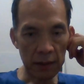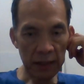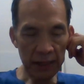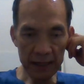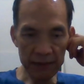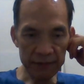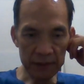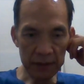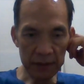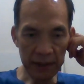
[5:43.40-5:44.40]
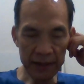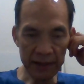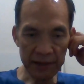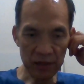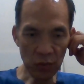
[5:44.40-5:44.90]
clever
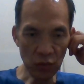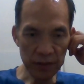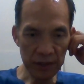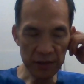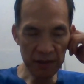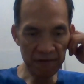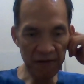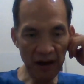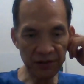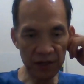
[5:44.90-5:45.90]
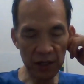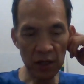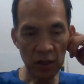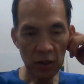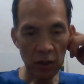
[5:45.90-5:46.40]
anastomosis and fashioning
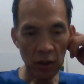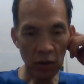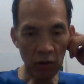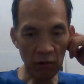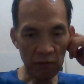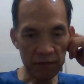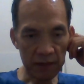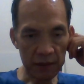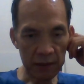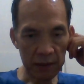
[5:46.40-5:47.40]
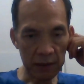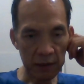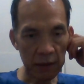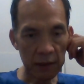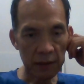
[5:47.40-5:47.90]
of the
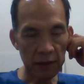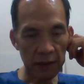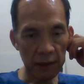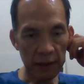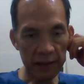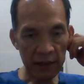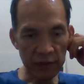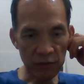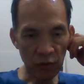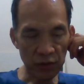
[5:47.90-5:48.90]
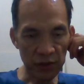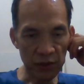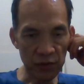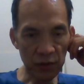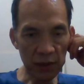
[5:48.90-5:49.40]

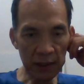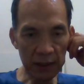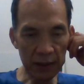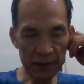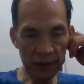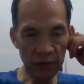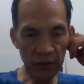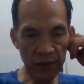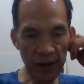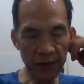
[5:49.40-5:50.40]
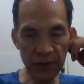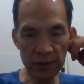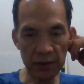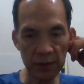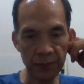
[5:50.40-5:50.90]
anastomosis to the heart and coronary arteries,